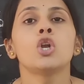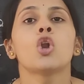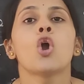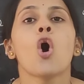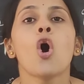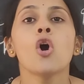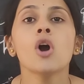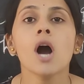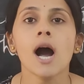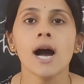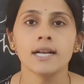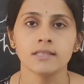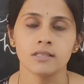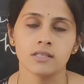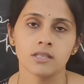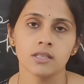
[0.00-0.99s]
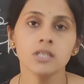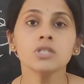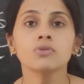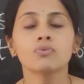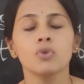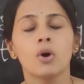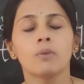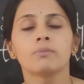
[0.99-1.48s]
long answers
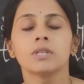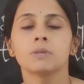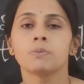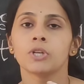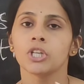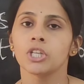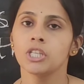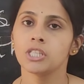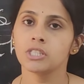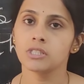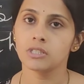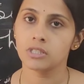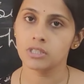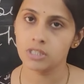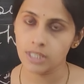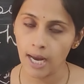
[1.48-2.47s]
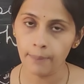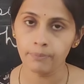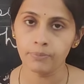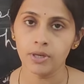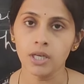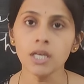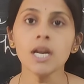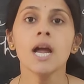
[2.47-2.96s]
from this particular
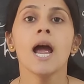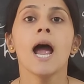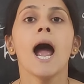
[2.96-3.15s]
chapter,